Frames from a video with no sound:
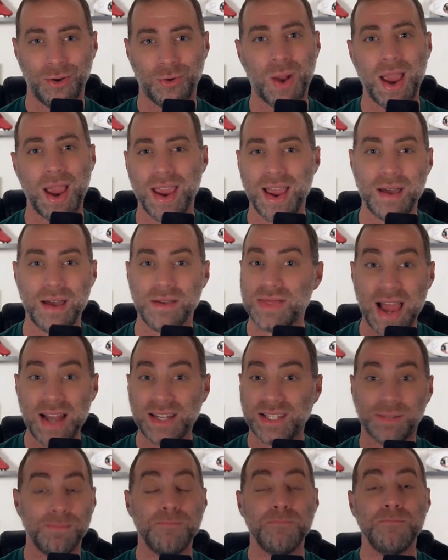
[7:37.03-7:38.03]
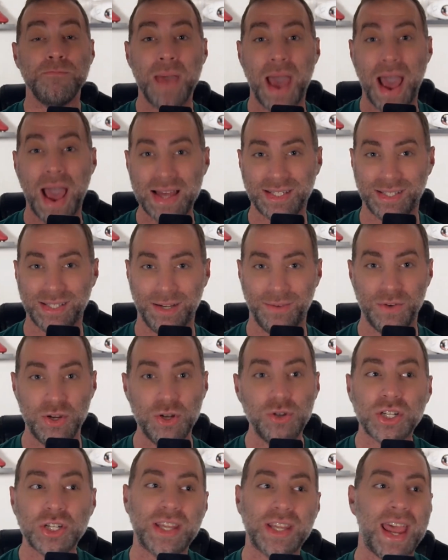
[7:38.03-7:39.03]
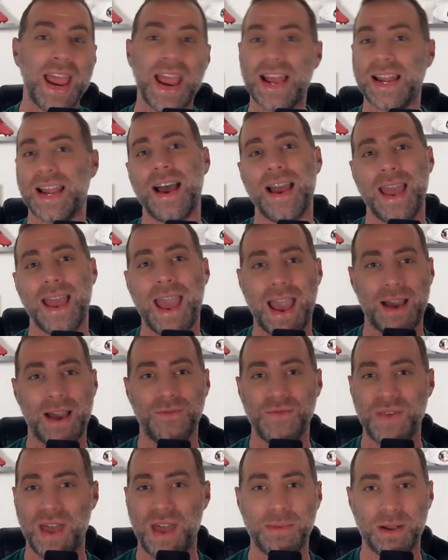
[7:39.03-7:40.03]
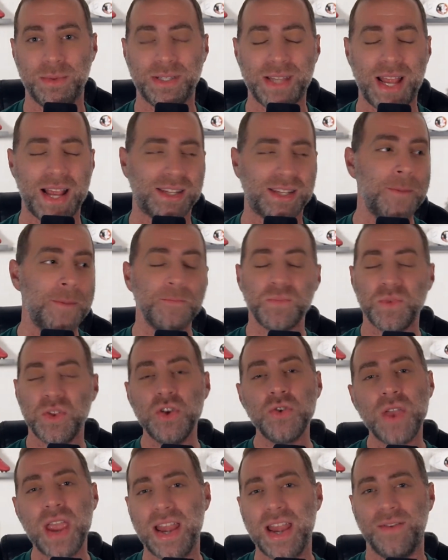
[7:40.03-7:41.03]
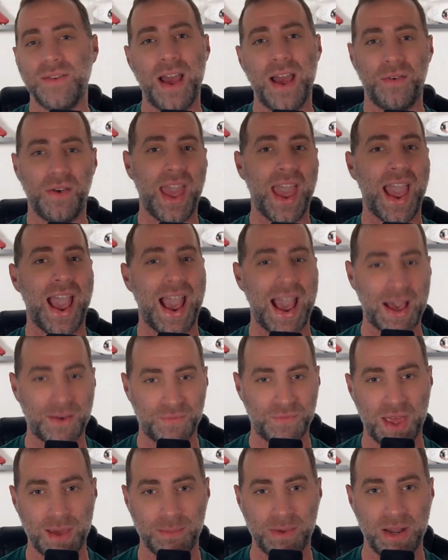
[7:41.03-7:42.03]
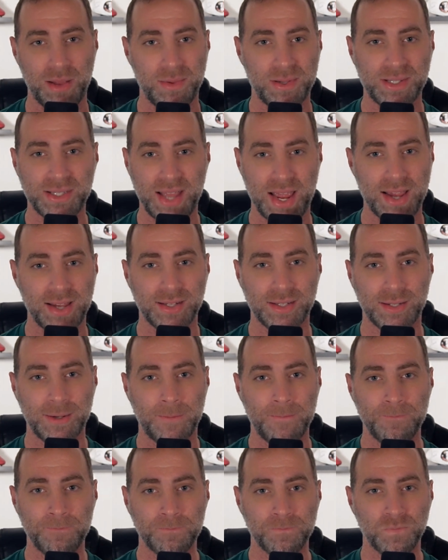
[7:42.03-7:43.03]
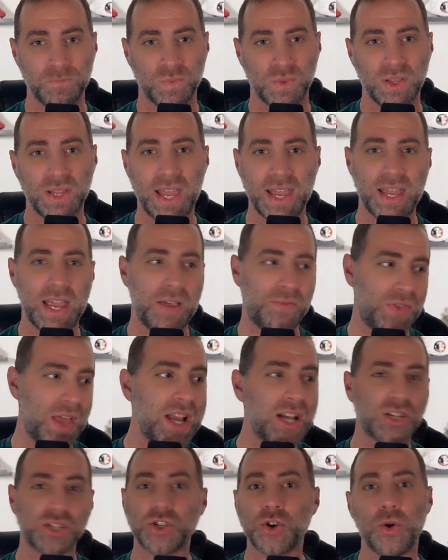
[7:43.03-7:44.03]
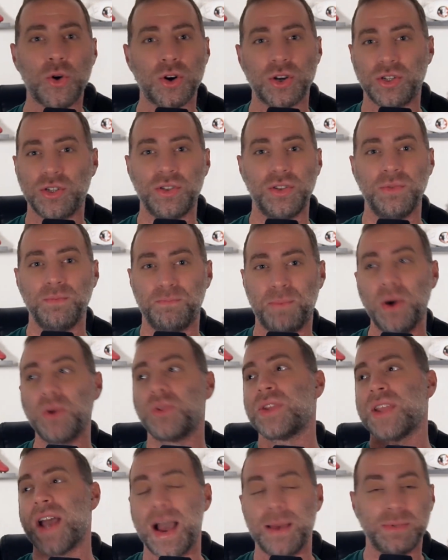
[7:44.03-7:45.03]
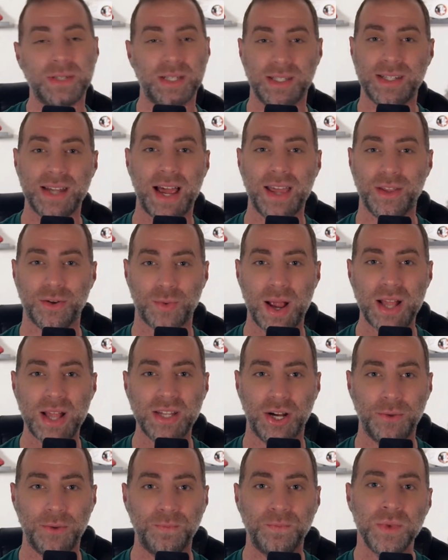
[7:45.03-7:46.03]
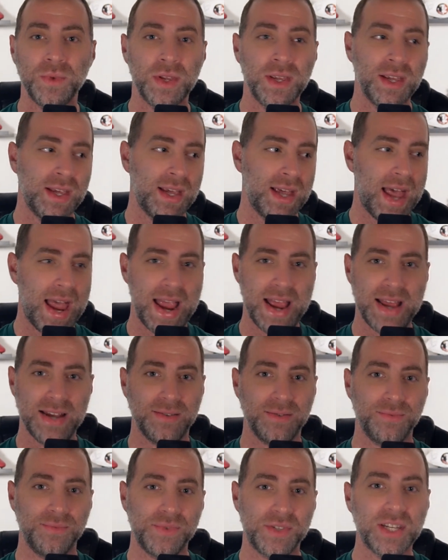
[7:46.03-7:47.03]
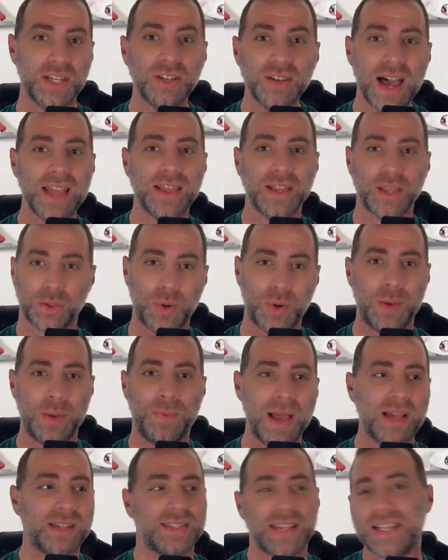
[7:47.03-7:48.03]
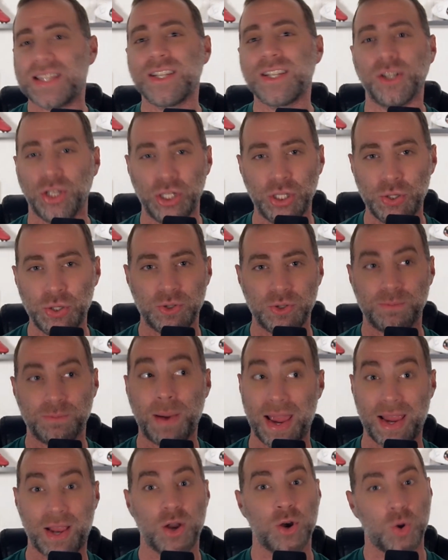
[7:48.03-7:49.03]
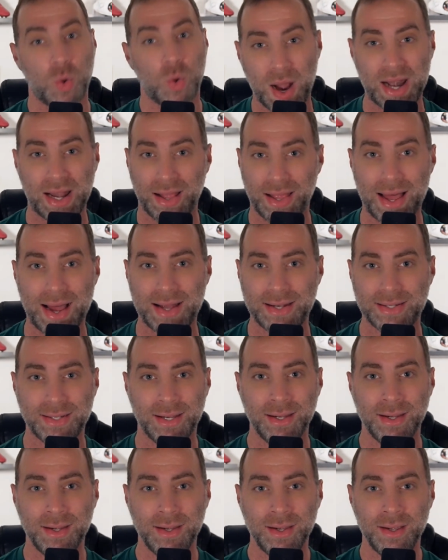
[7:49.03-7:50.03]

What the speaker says: Right? That's massive. You just cannot have that many mistakes. You can't even have half that many mistakes. Like, if they'd have scored both times inside the red zone and still had the 3 picks, they still lose by quite a lot.